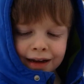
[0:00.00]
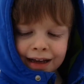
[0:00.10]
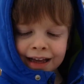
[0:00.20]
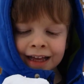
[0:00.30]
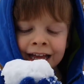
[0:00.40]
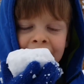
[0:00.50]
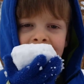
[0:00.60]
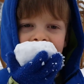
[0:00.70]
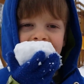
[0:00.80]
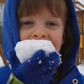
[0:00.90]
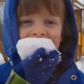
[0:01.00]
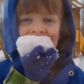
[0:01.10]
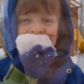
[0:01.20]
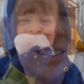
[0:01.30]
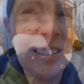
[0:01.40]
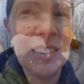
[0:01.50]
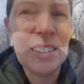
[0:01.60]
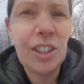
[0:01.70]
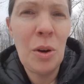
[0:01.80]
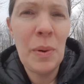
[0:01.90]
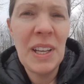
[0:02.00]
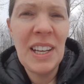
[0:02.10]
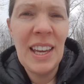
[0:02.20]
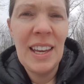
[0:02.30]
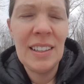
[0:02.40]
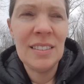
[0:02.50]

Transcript: Cool. It's so windy.